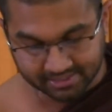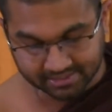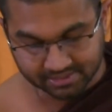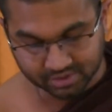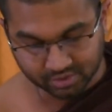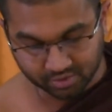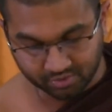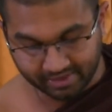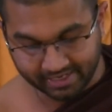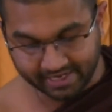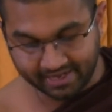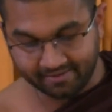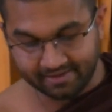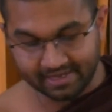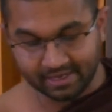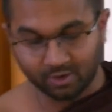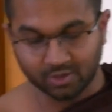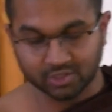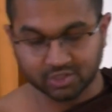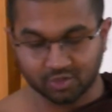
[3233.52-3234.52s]
So what I
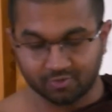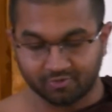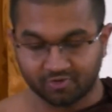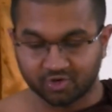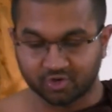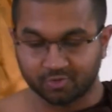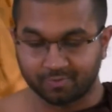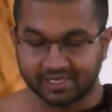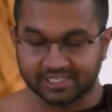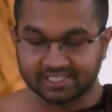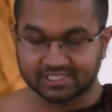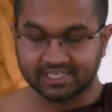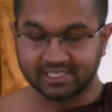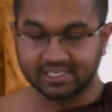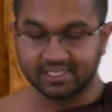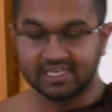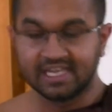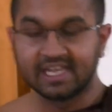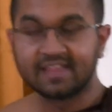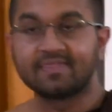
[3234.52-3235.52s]
also want to mention,
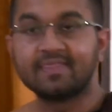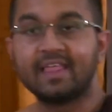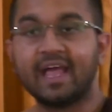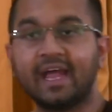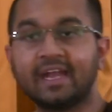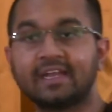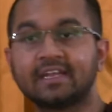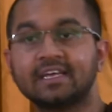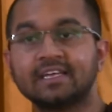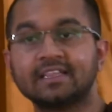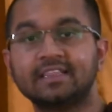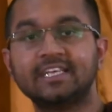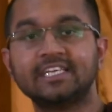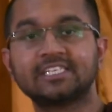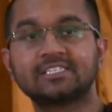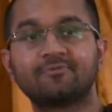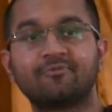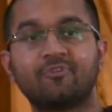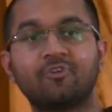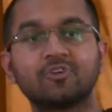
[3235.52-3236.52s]
that this
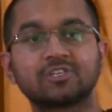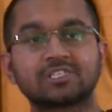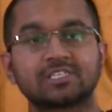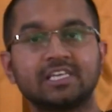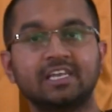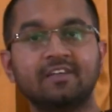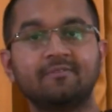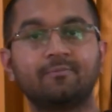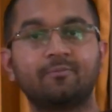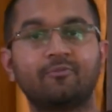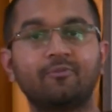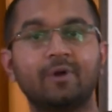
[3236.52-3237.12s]
force put